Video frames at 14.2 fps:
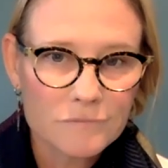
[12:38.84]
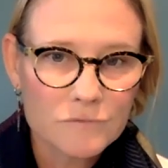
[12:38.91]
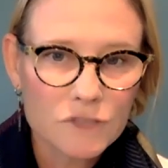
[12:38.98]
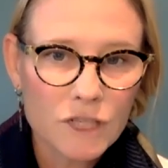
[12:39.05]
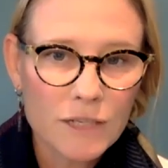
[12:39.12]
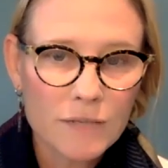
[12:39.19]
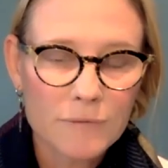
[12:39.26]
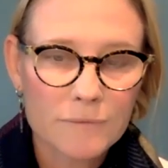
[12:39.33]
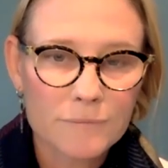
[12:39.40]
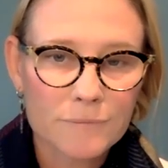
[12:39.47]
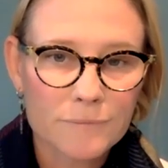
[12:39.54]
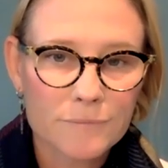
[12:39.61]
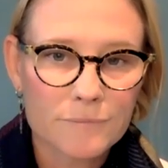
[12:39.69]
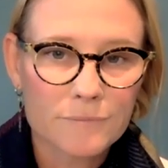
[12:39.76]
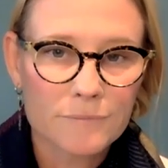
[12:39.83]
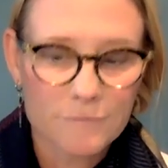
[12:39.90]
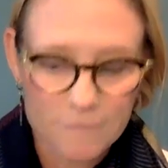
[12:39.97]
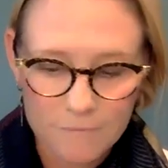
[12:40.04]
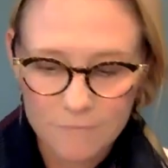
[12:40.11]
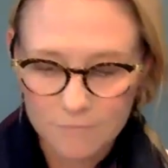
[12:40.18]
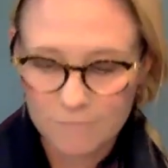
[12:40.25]
right?
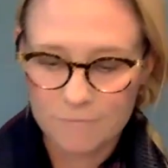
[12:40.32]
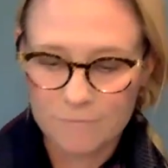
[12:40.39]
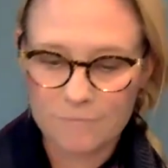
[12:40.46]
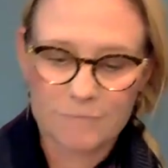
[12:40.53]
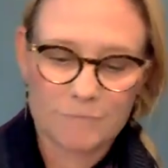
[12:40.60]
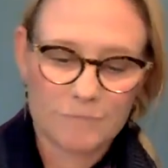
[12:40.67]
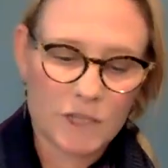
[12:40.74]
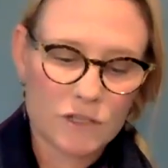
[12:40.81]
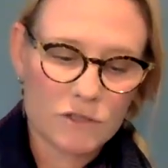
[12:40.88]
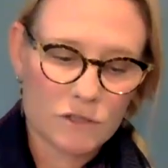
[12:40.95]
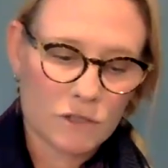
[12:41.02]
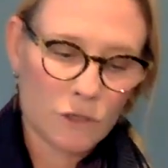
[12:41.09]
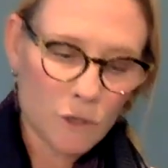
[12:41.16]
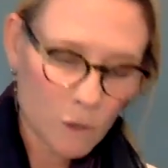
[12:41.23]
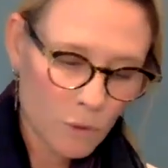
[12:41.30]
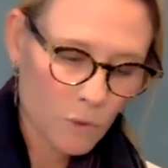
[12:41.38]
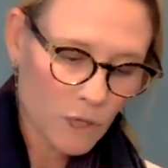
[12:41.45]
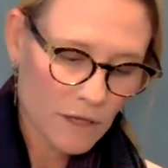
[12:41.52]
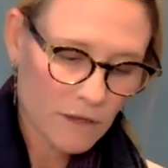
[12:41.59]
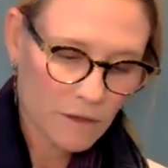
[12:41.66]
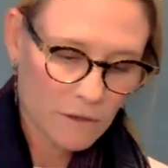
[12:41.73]
There's
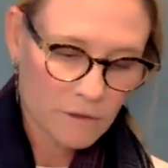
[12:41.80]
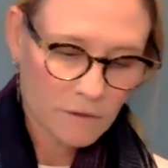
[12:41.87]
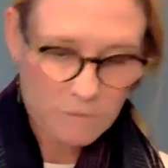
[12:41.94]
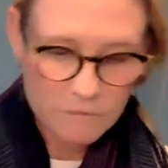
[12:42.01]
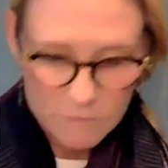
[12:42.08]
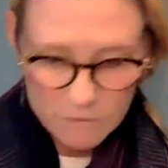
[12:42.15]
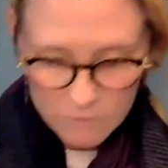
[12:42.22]
nothing